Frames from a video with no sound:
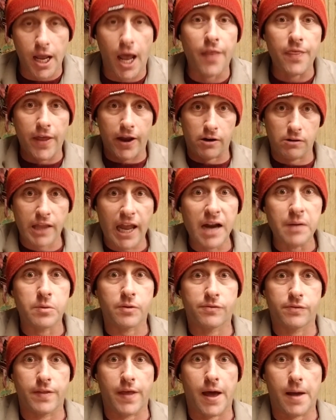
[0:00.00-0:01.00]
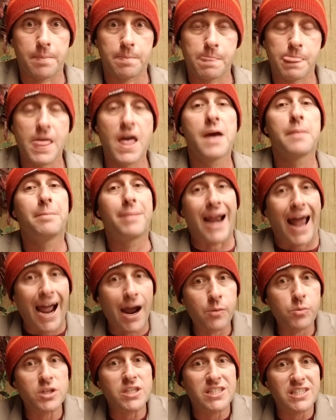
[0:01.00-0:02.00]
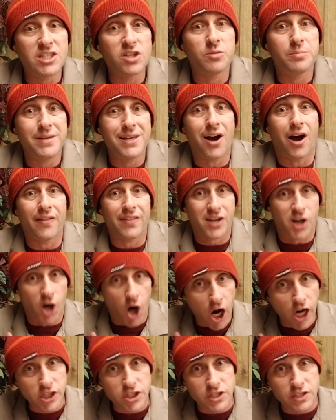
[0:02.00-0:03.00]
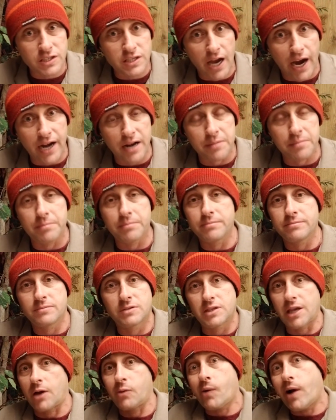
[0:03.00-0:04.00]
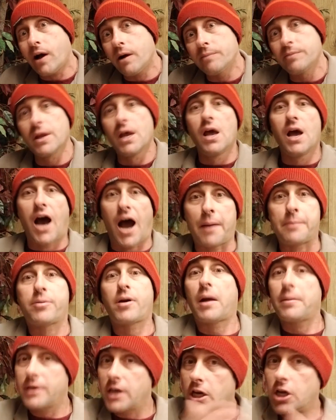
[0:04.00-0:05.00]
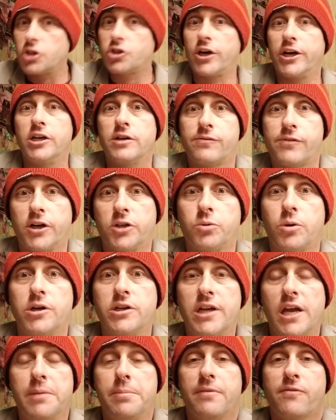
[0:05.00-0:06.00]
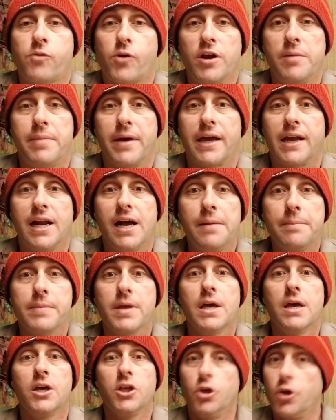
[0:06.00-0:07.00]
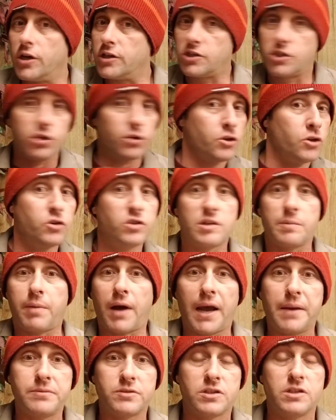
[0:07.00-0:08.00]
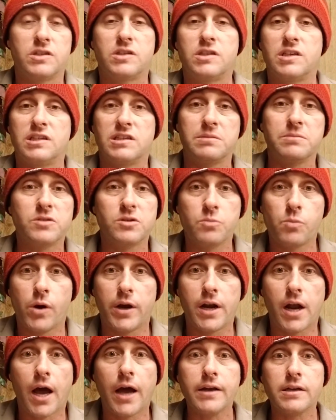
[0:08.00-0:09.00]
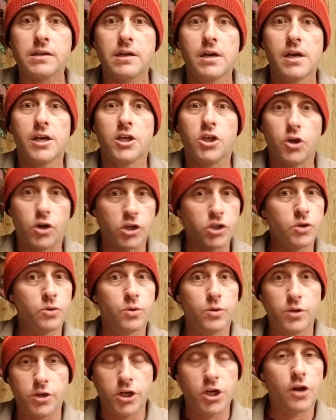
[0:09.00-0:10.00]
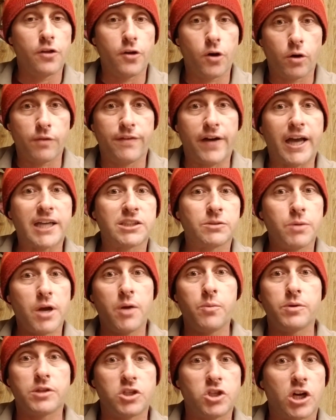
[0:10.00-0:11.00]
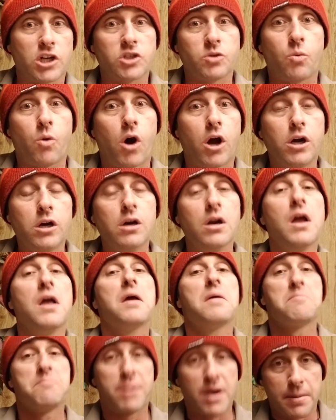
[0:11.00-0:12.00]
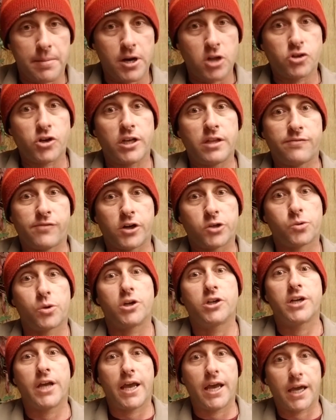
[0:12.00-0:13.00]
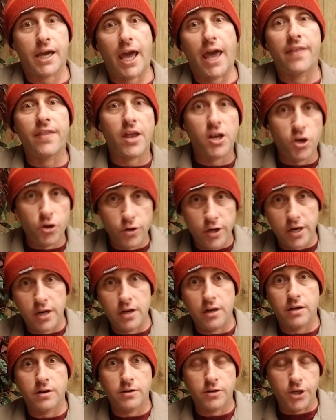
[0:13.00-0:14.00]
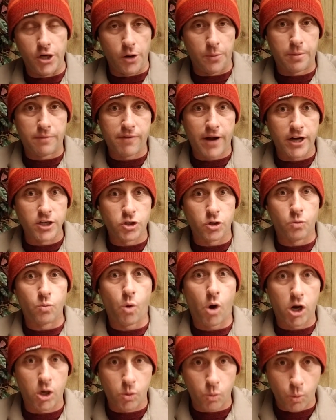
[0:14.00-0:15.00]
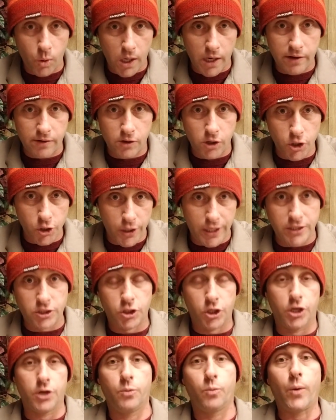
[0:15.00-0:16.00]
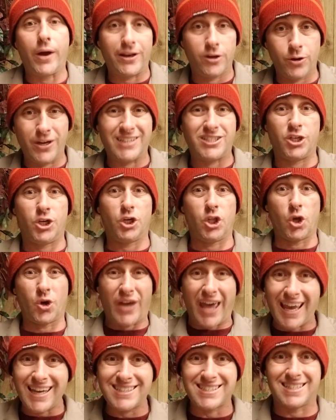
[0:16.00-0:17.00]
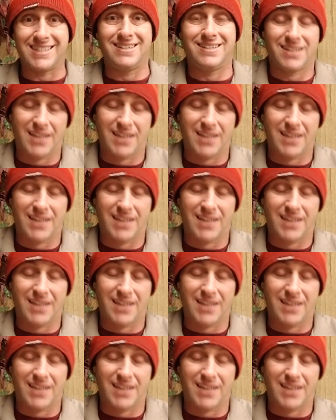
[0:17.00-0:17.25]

And they are liable for that. But I would still be on the caution side and say, well, I'm probably going to drain your freshwater tank before you pick it up. You can still use the pipes and the systems and whatnot. You can do it, the old-fashioned way with jugs of water. But I'm going to drain the freshwater tank, and then you need to, provide your own water when you get to your location.